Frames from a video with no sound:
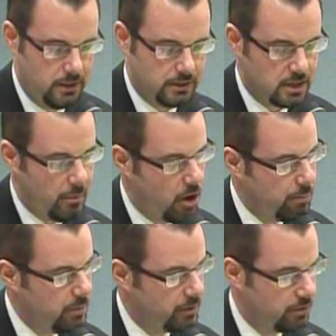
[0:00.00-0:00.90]
Somehow
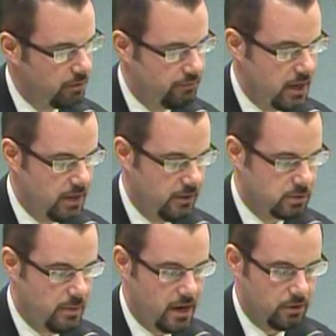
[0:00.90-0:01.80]
people that are fighting these
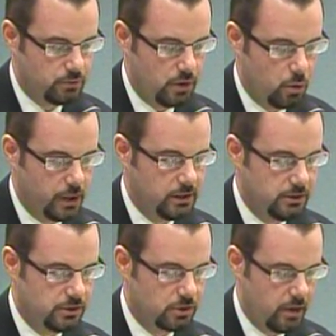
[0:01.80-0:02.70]
battles we quickly
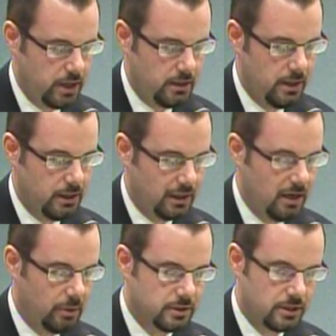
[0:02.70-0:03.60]
discredit,
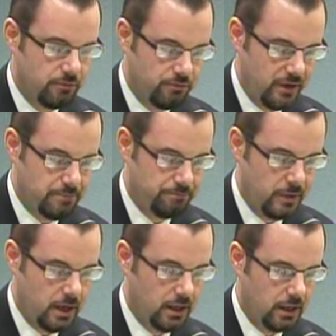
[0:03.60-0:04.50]
label as unfit,
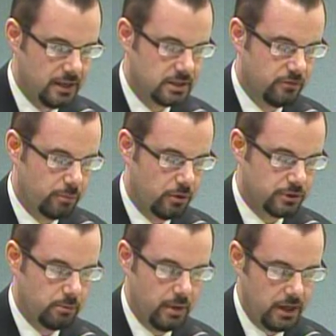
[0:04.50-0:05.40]
and less of a
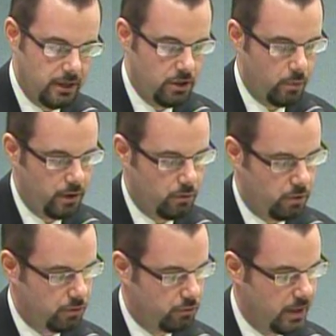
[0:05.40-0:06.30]
person by innuendo
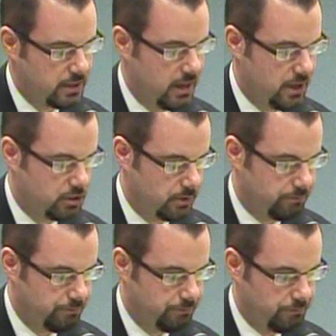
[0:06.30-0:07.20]
or direct action.
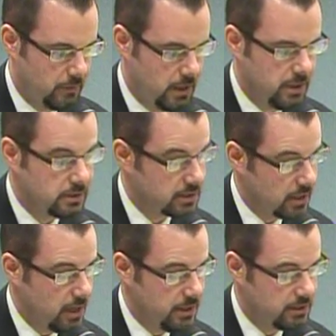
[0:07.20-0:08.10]

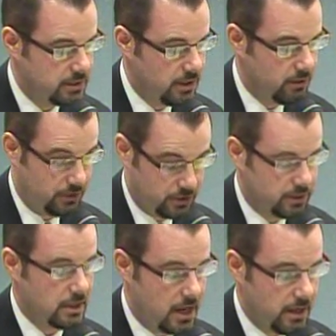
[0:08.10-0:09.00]
Society
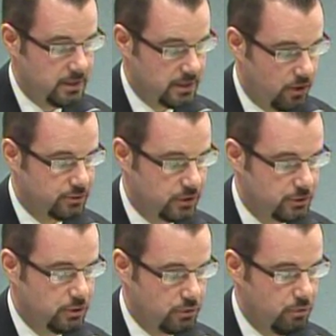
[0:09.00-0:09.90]
tells us
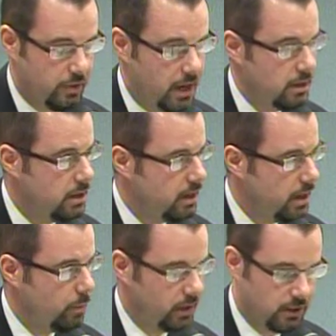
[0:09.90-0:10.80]
to do that,
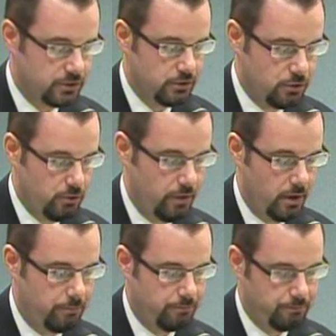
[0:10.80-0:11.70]
and we listen to them.